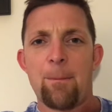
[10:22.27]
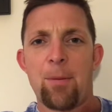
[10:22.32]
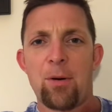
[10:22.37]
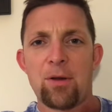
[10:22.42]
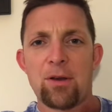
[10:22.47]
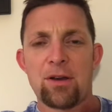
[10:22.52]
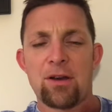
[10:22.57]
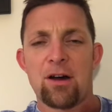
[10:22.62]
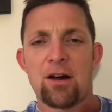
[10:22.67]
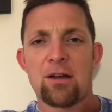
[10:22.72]

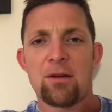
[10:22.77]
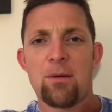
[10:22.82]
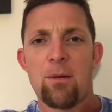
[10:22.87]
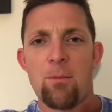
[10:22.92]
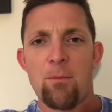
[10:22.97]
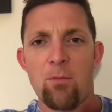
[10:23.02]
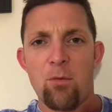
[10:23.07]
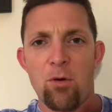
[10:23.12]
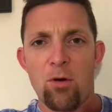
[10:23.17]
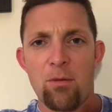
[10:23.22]
put on
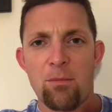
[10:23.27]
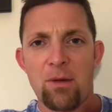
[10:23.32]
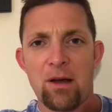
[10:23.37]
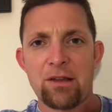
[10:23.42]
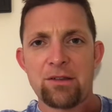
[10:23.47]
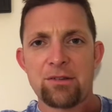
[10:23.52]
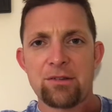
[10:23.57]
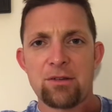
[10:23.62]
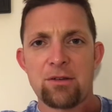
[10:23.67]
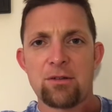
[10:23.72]
more
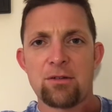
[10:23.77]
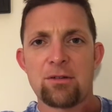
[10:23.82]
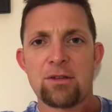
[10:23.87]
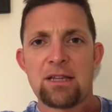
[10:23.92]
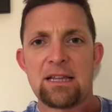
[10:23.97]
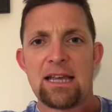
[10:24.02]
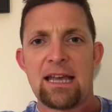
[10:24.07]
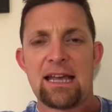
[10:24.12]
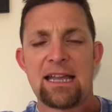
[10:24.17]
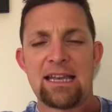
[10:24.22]
muscle
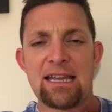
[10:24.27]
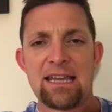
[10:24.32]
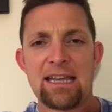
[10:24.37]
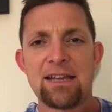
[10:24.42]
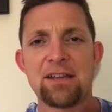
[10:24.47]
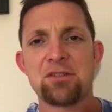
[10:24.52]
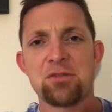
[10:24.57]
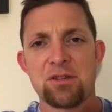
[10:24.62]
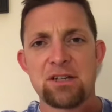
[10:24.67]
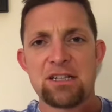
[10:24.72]
and
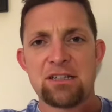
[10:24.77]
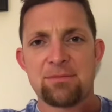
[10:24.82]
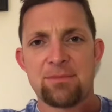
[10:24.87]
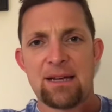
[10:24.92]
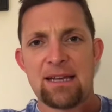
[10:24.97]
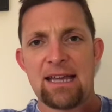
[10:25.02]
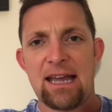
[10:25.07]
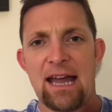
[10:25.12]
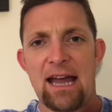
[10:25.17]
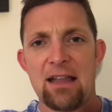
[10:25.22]
increase
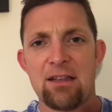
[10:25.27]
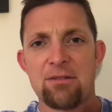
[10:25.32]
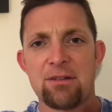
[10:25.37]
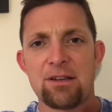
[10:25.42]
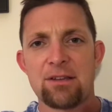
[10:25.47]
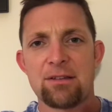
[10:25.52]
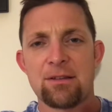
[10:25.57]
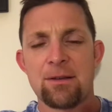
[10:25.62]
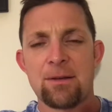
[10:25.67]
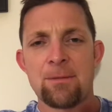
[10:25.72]
my
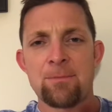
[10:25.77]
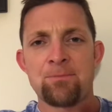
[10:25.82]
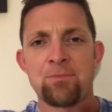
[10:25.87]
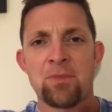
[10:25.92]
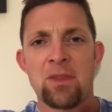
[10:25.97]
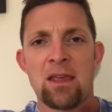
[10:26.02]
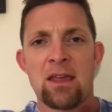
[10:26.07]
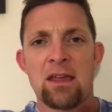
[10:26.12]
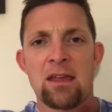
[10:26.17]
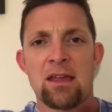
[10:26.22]
calories.
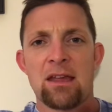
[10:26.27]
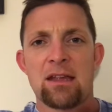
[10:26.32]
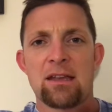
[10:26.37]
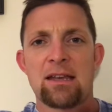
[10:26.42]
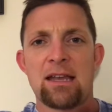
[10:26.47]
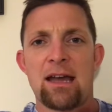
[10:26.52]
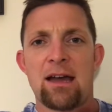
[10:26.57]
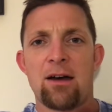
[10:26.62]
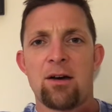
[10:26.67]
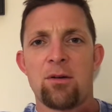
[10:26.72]

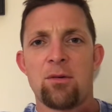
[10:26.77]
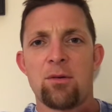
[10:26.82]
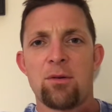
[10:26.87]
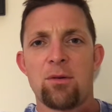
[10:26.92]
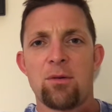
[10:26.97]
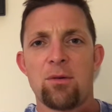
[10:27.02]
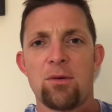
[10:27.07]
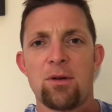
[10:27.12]
Now,